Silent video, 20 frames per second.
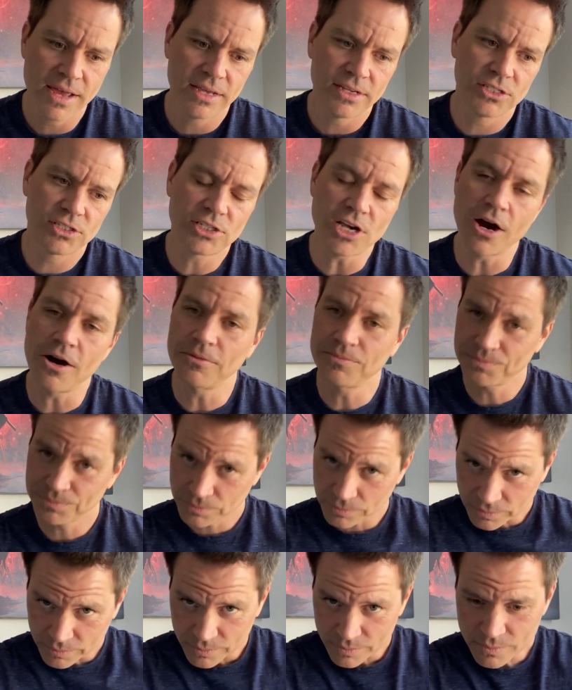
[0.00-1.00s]
So
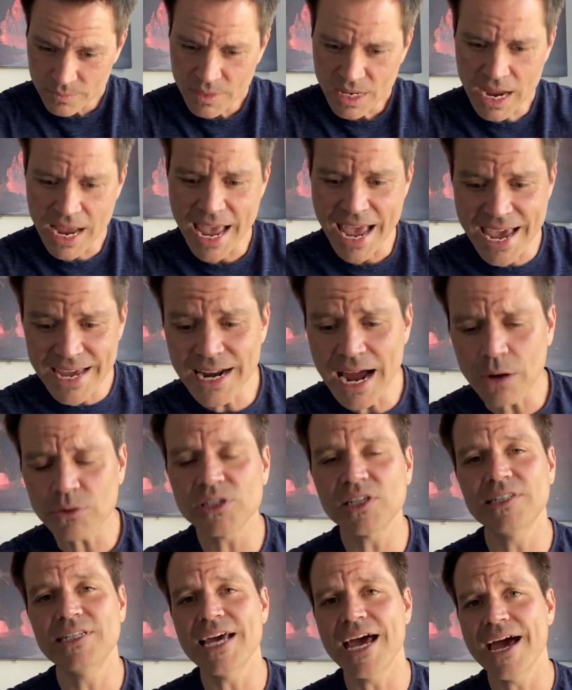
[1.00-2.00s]
8
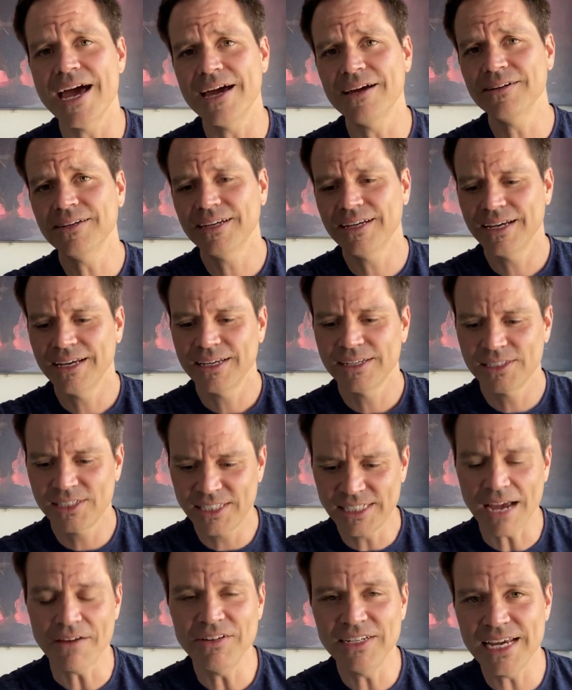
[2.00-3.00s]
hours a day,
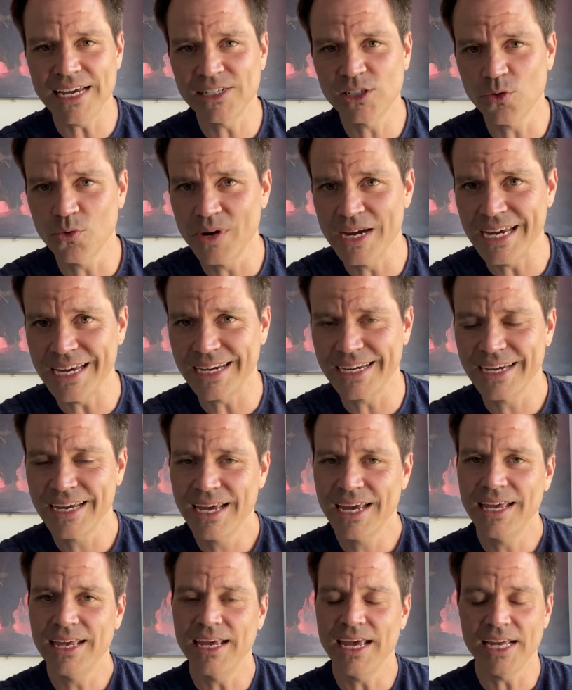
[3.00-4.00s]
7 days a week,
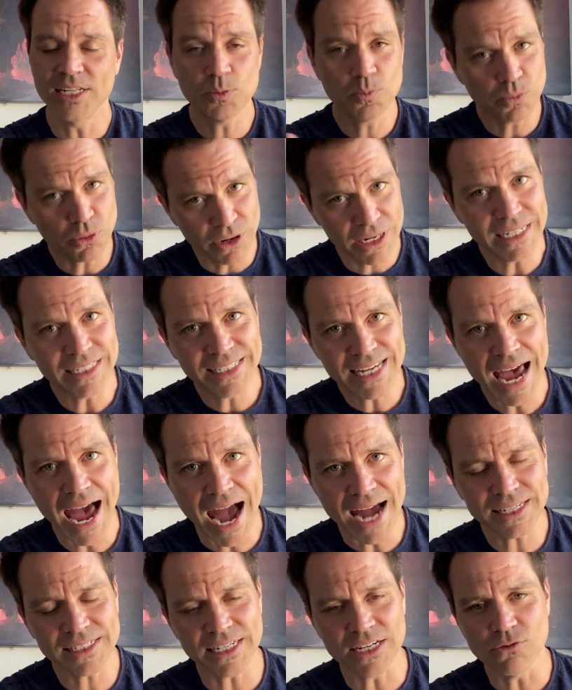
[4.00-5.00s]
it's pretty
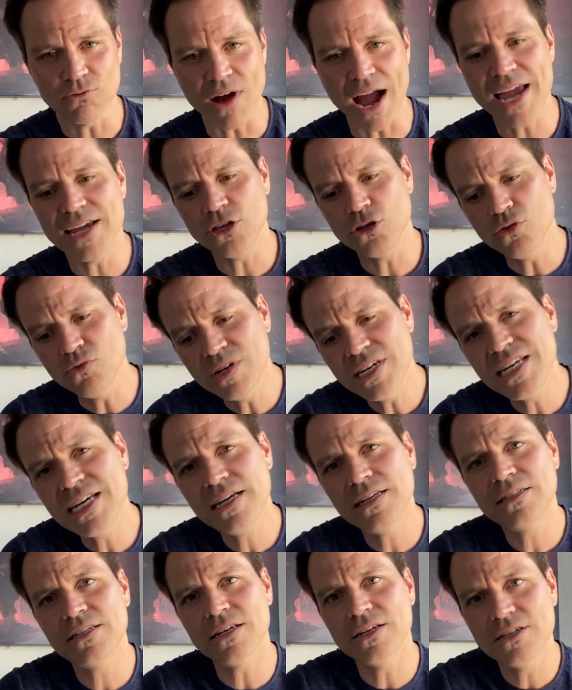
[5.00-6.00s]
taxing, right? You
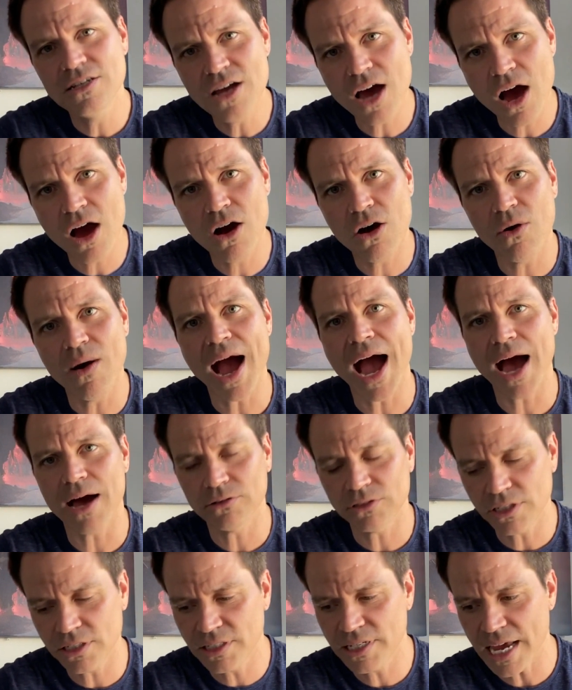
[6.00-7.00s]
need to know how
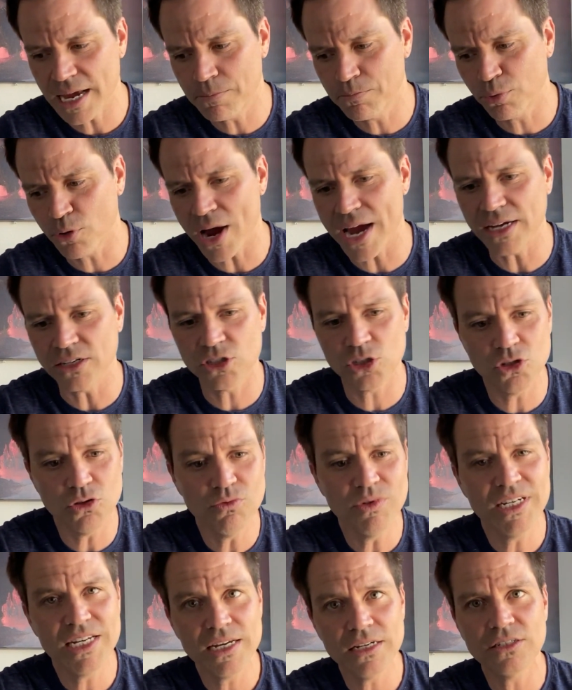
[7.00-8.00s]
to take breaks. You
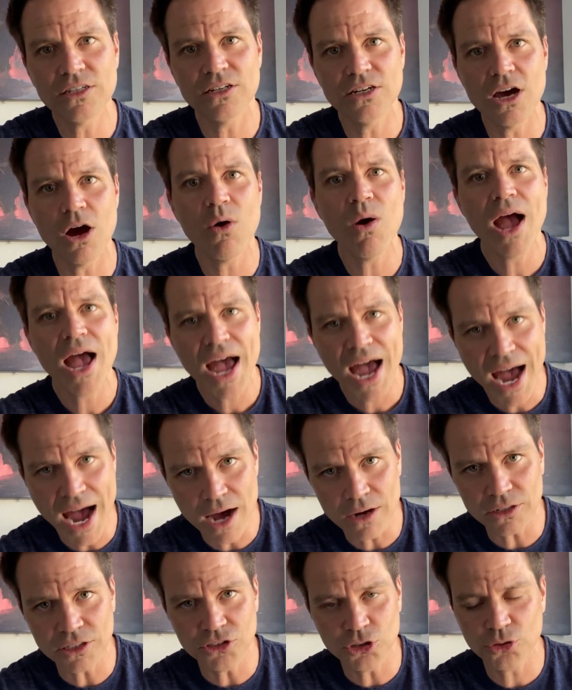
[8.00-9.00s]
need to know
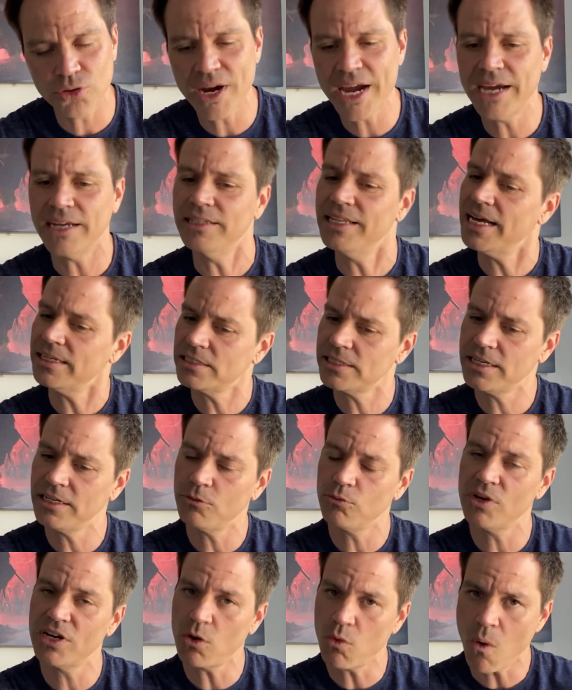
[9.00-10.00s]
how to train. That's going to
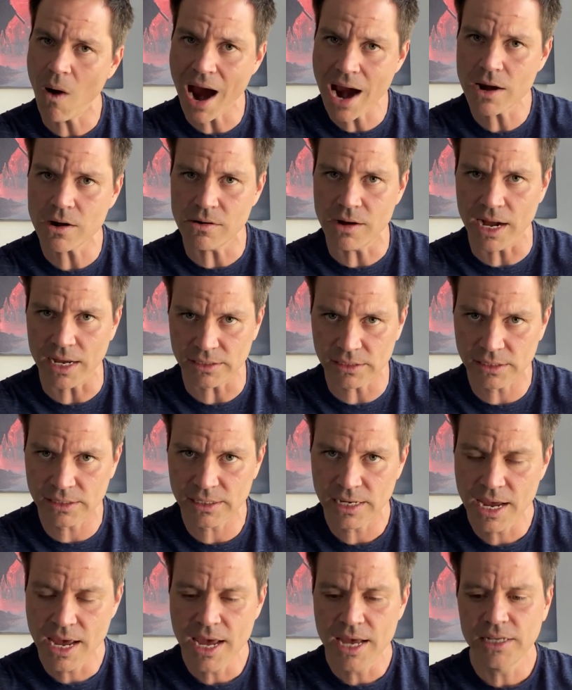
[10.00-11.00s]
require us
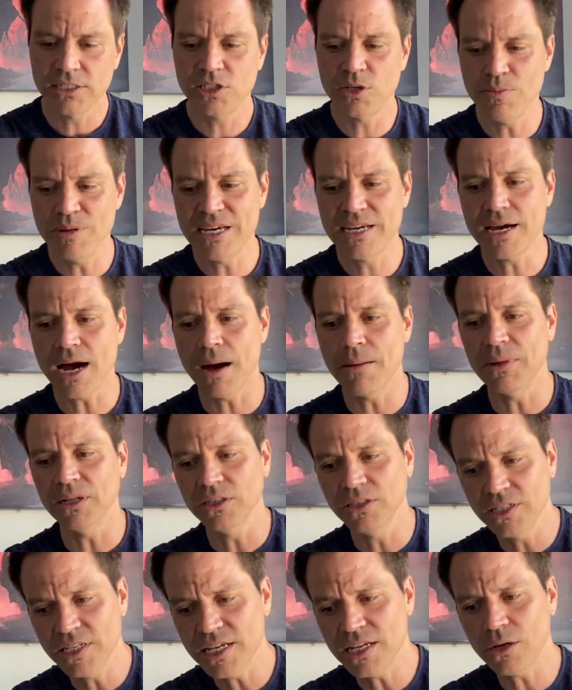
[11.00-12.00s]
to become a
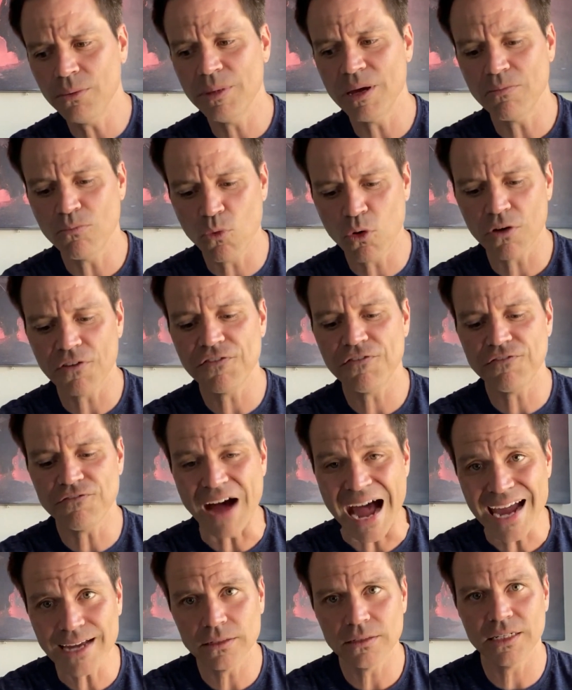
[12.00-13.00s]
little bit more
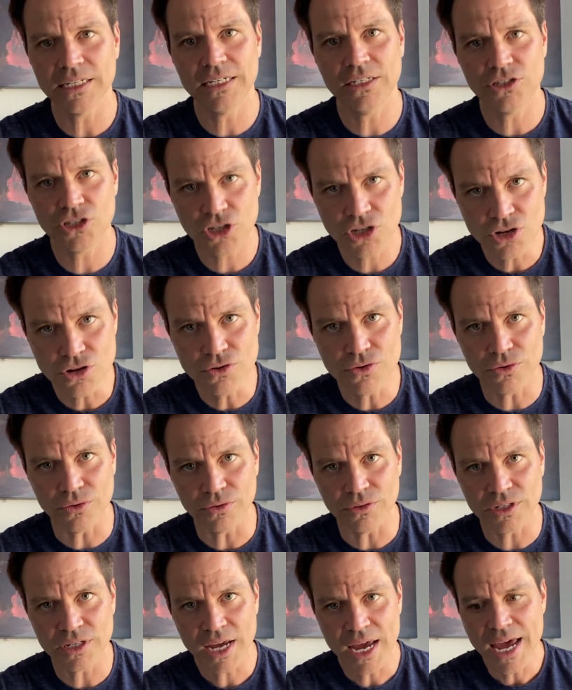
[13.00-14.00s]
finely
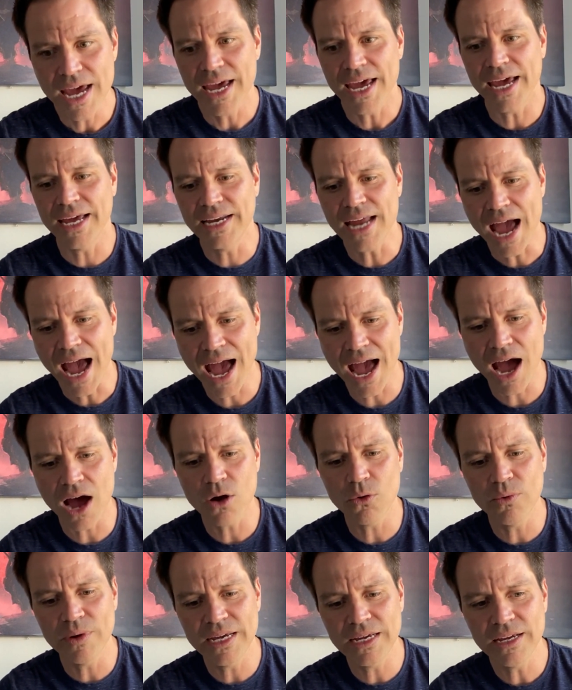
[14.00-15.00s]
tuned in how
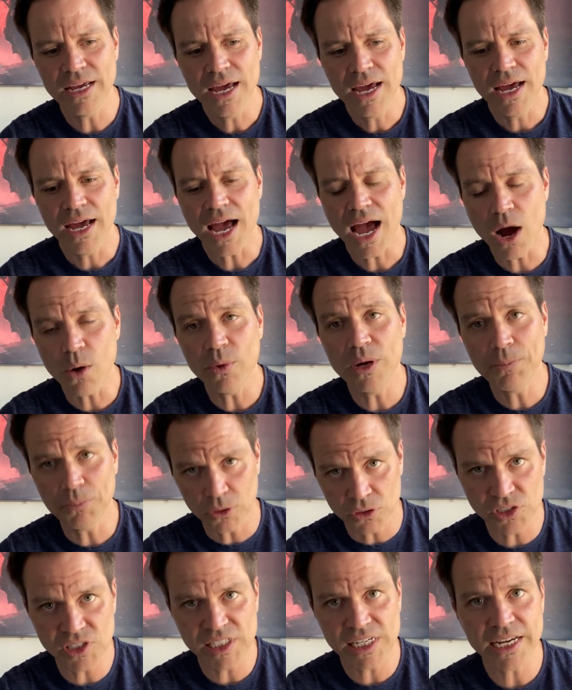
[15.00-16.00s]
we
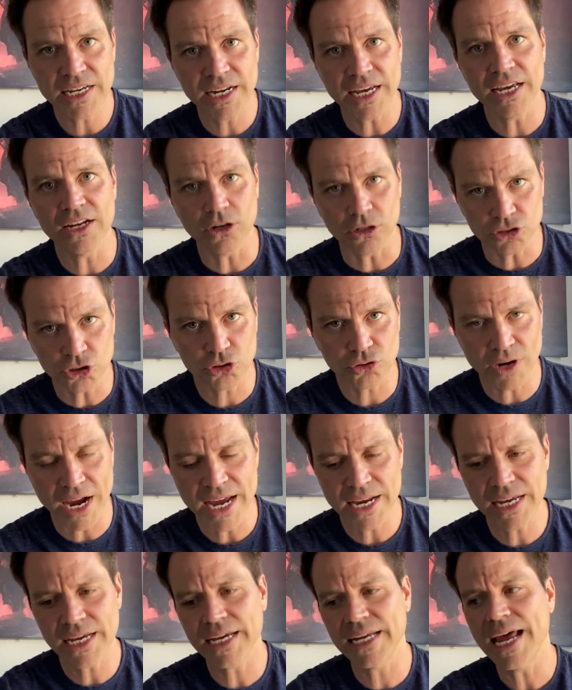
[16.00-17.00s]
proceed in our
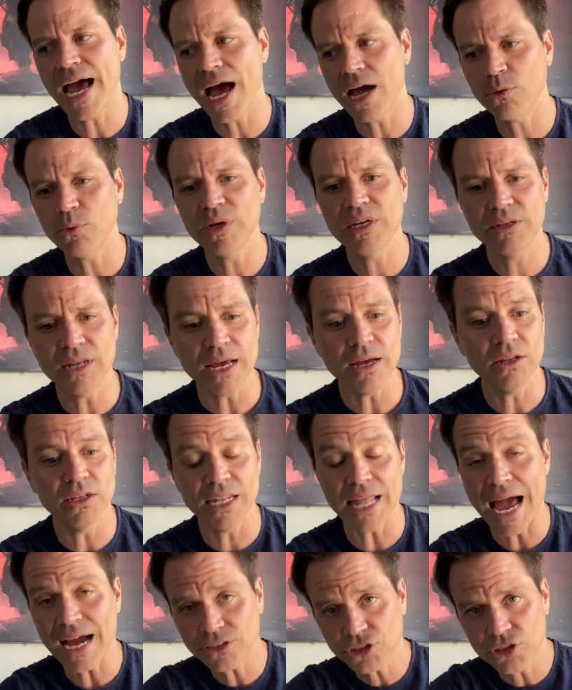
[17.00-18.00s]
training and how we
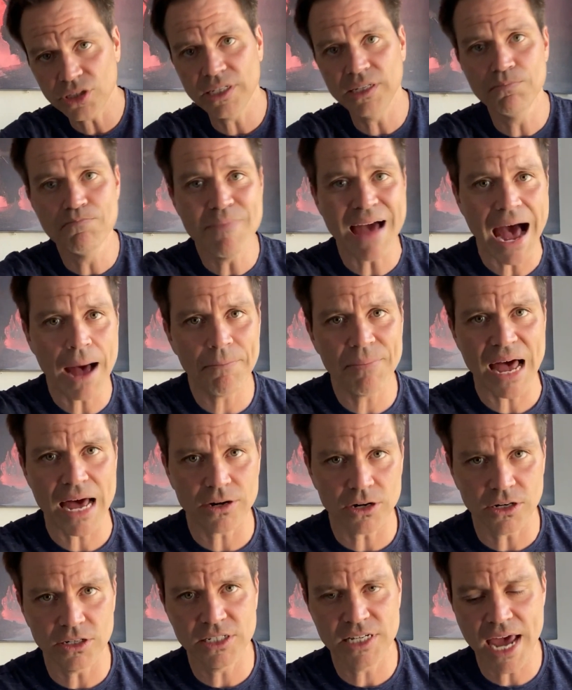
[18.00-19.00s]
actually map out
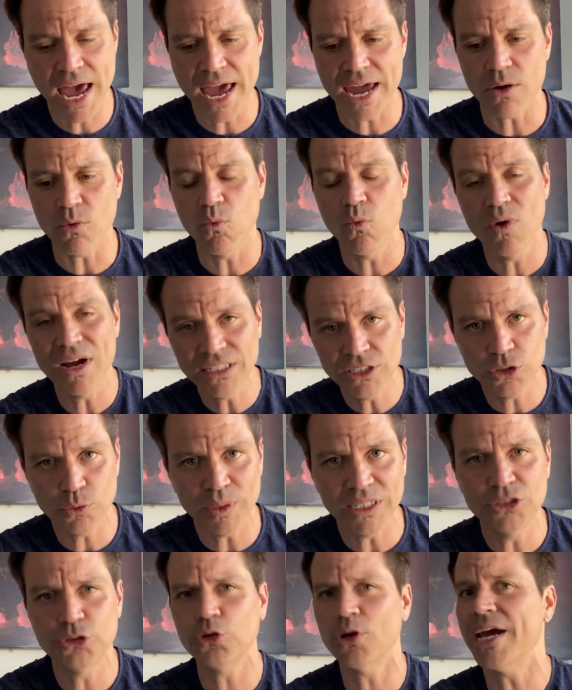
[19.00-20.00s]
our day. When do
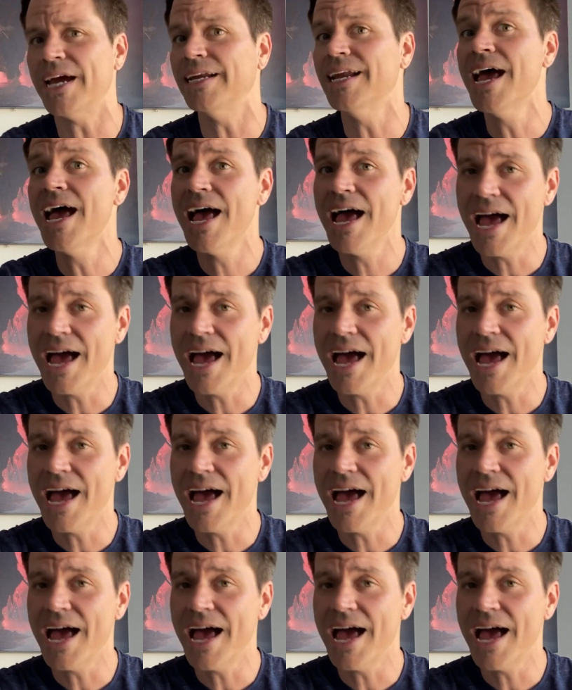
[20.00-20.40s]
we train?